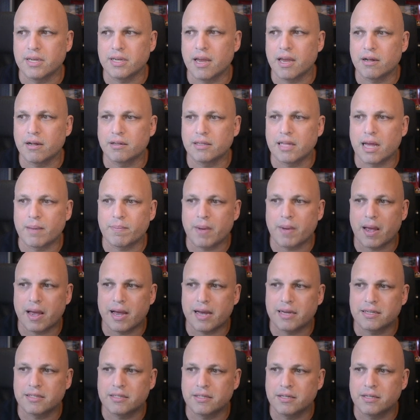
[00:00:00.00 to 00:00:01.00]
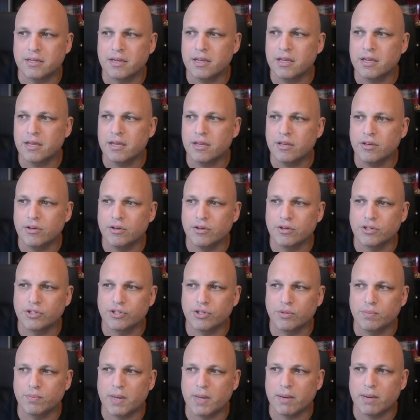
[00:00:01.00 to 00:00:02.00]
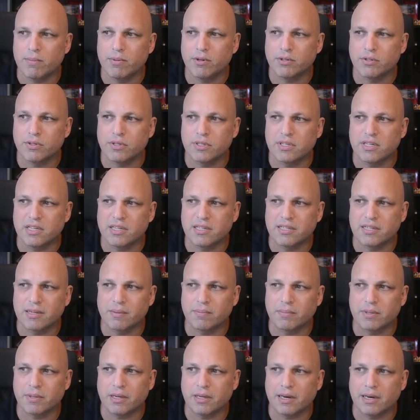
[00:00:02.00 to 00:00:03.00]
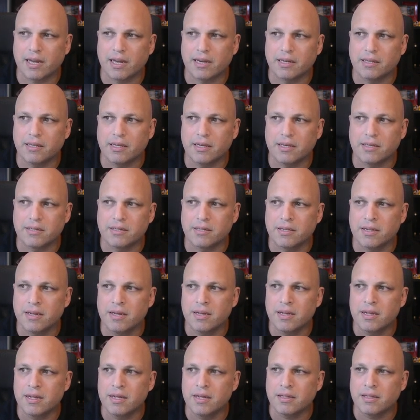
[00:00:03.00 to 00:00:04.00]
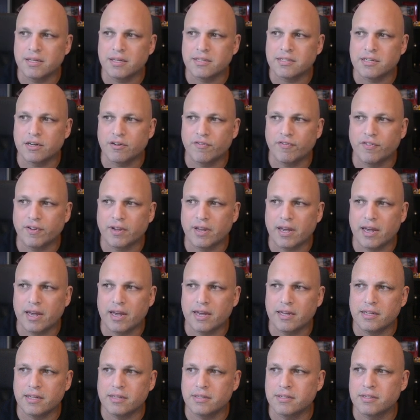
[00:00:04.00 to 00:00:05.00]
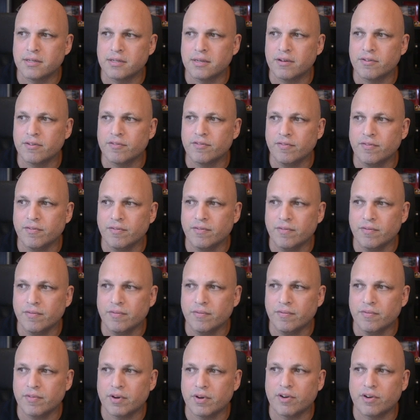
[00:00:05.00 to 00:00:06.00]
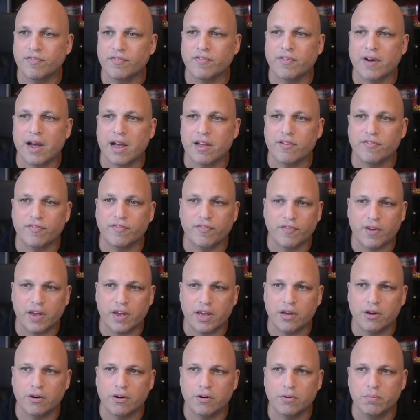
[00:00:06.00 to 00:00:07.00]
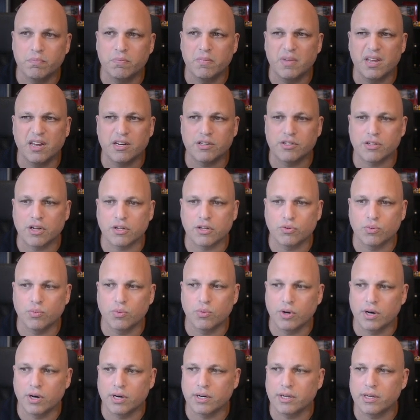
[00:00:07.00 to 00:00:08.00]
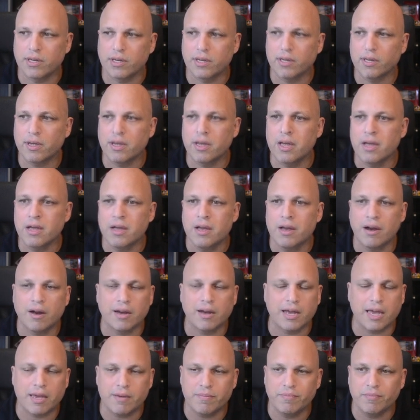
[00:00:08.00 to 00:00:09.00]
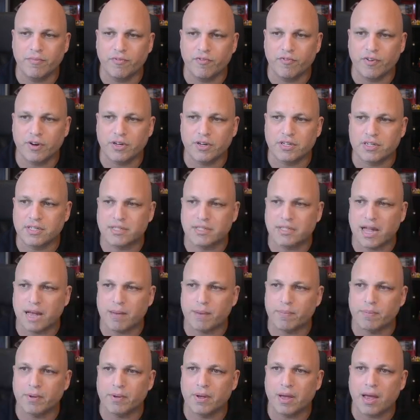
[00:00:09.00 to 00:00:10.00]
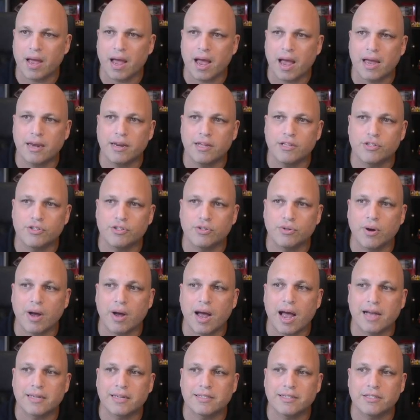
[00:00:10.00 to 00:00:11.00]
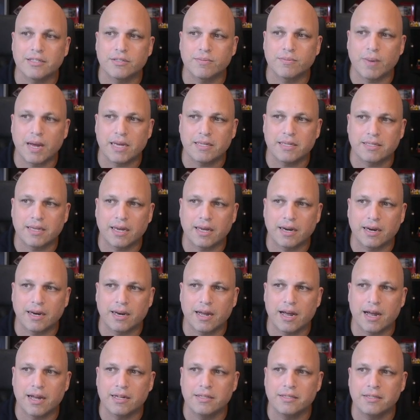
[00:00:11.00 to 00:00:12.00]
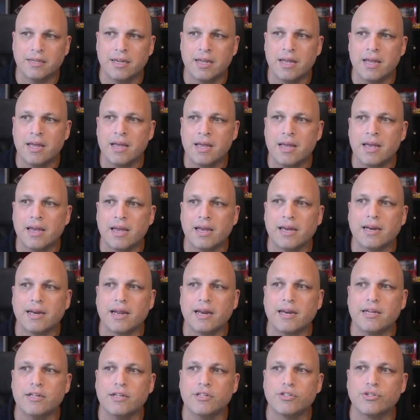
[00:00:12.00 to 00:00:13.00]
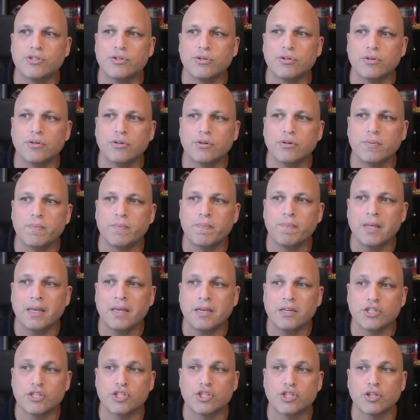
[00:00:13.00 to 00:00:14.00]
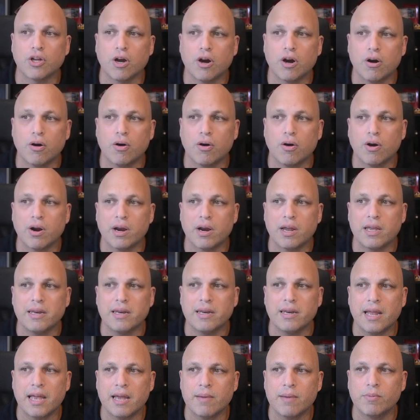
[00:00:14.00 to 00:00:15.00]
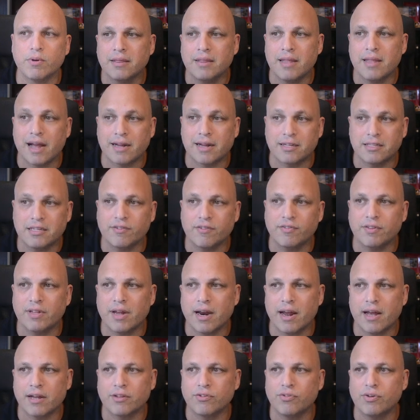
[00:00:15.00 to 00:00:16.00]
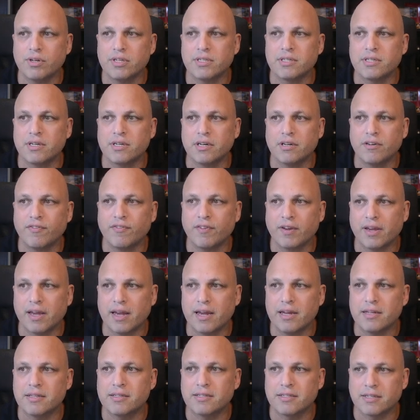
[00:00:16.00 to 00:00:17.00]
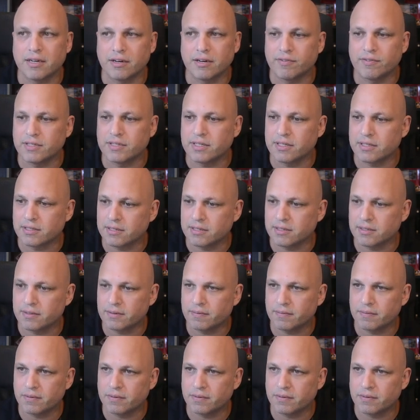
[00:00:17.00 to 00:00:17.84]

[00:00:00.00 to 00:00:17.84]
LDAP S, you should be able to see something like this. The certificate, verify, fail, it is not working. Okay, first step, I need to access my satellites and I need to install or enable the Active Directory certificate services.